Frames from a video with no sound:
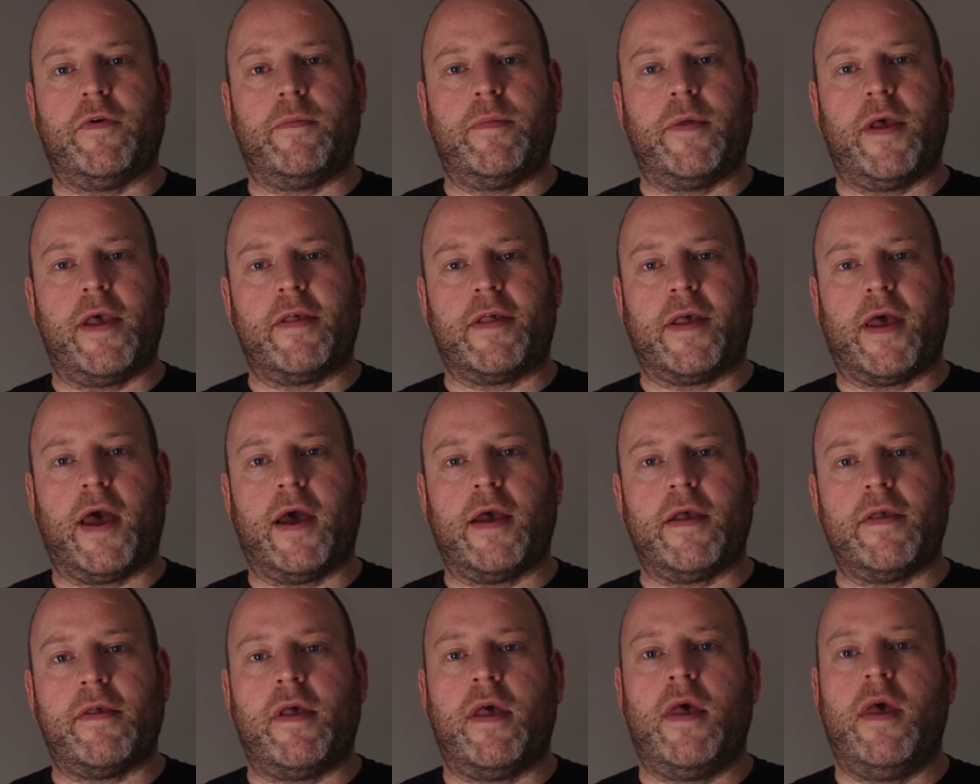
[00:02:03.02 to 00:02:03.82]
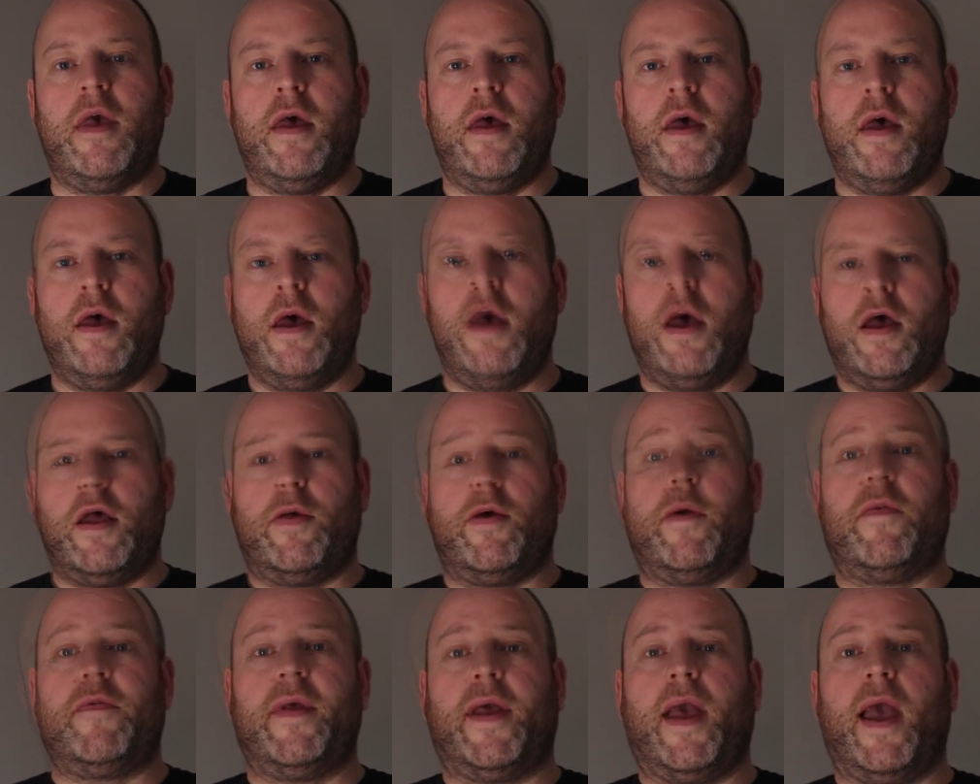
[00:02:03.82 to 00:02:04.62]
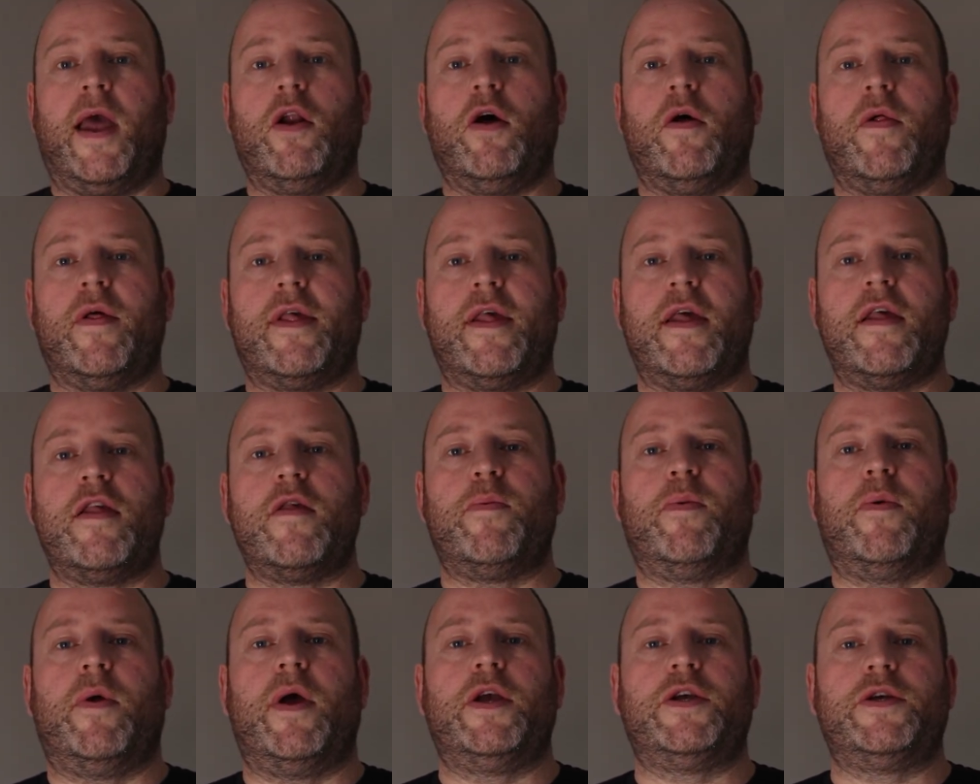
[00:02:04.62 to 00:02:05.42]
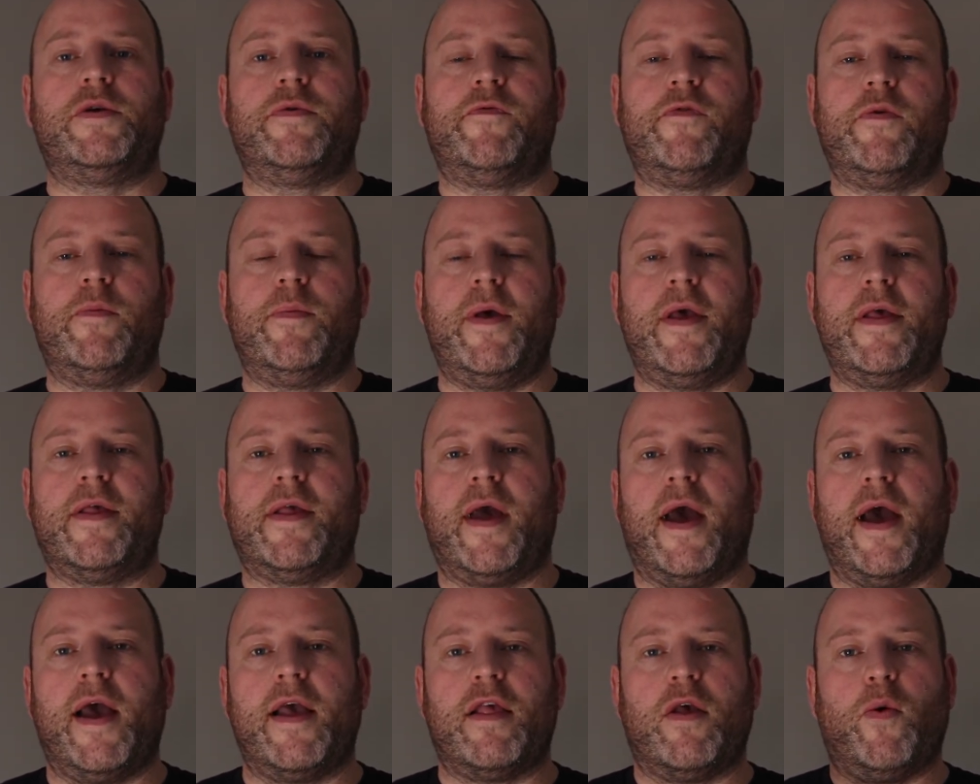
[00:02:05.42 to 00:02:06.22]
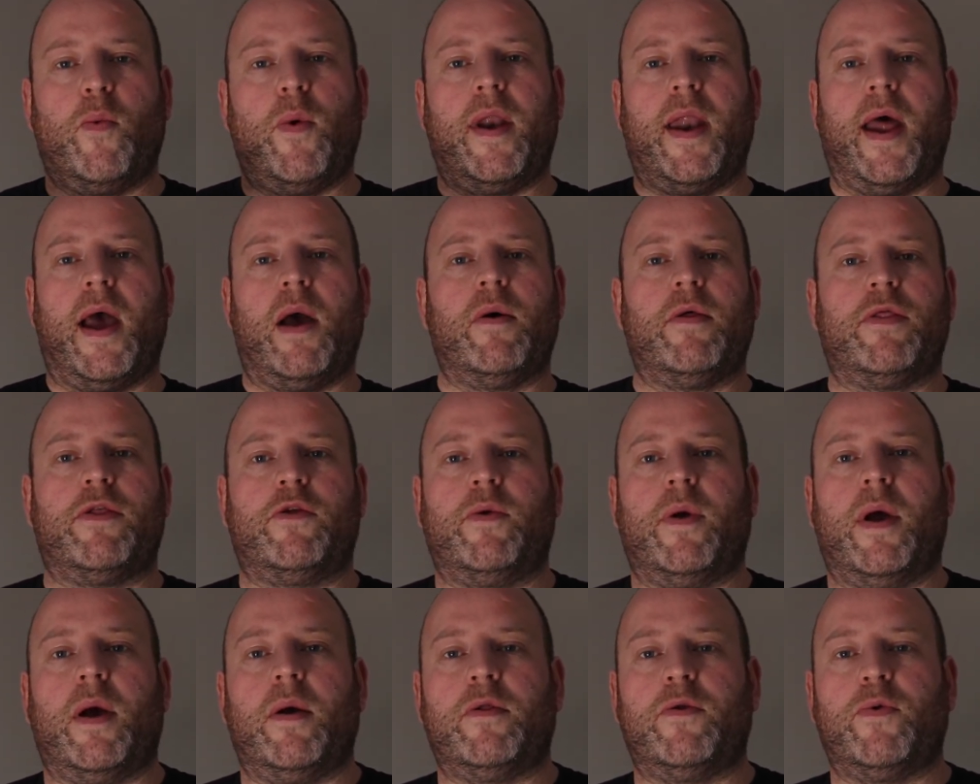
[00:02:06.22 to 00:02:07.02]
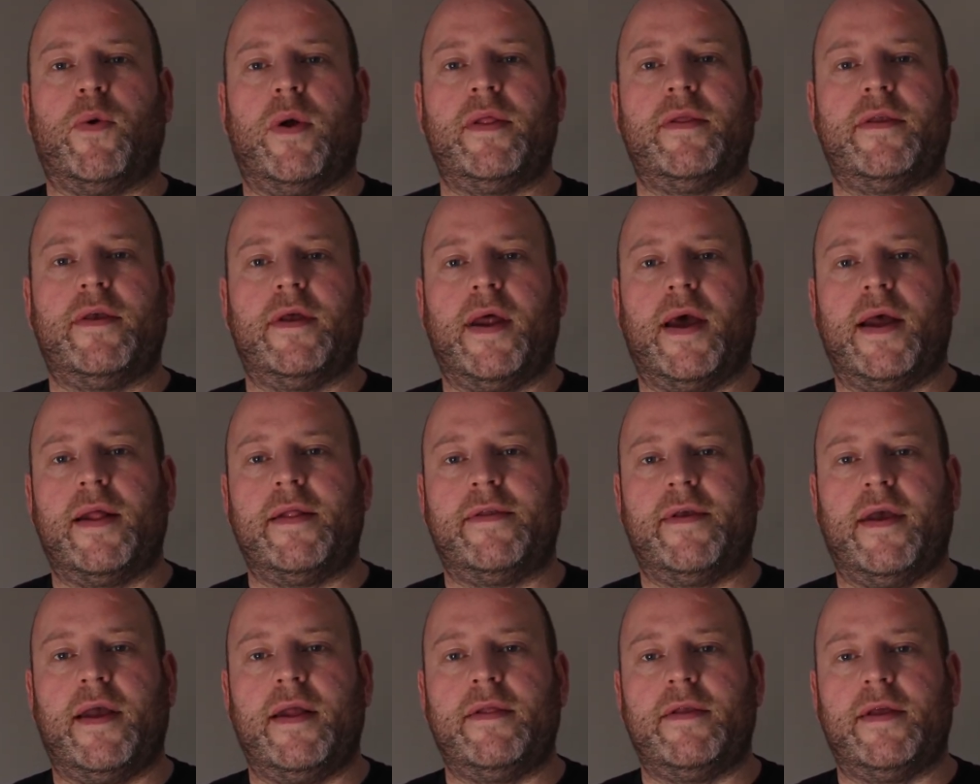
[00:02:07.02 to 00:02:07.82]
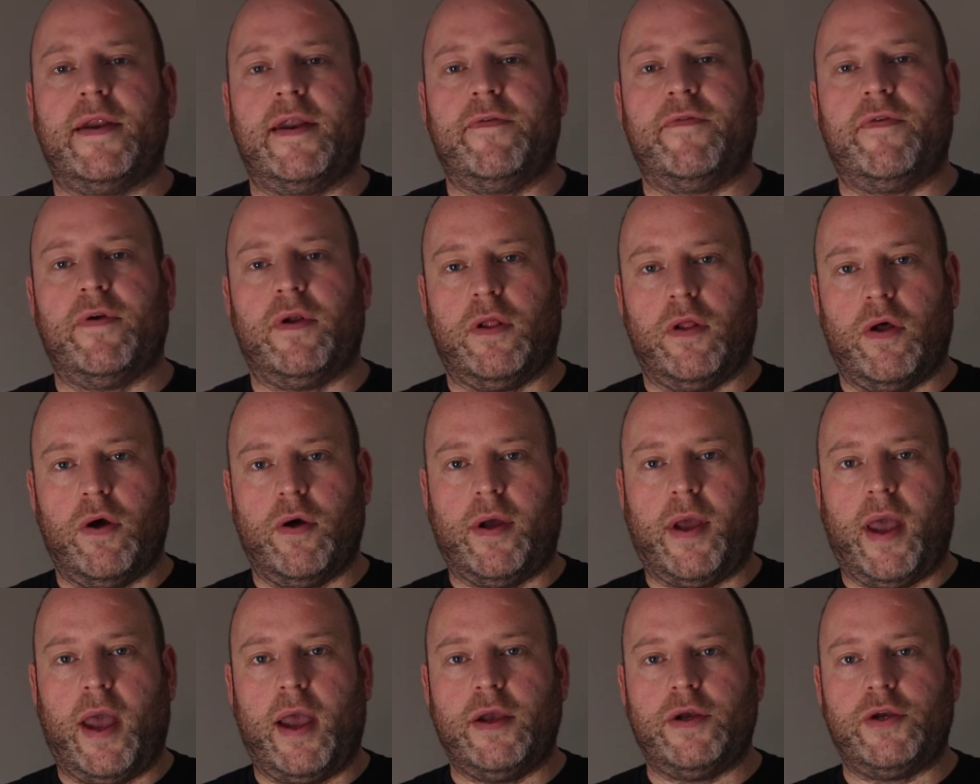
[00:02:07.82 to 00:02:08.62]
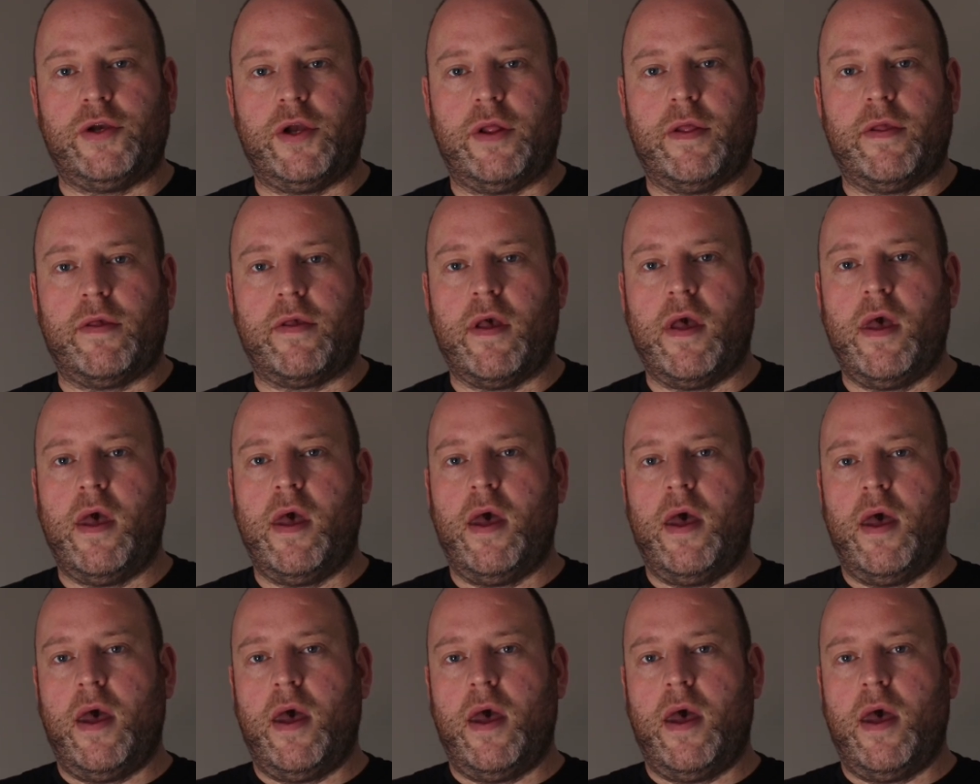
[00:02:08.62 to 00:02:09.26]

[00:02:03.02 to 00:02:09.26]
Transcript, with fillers: from these guys. So after getting all this inspiration from these guys, I went out throughout twenty nineteen to different locations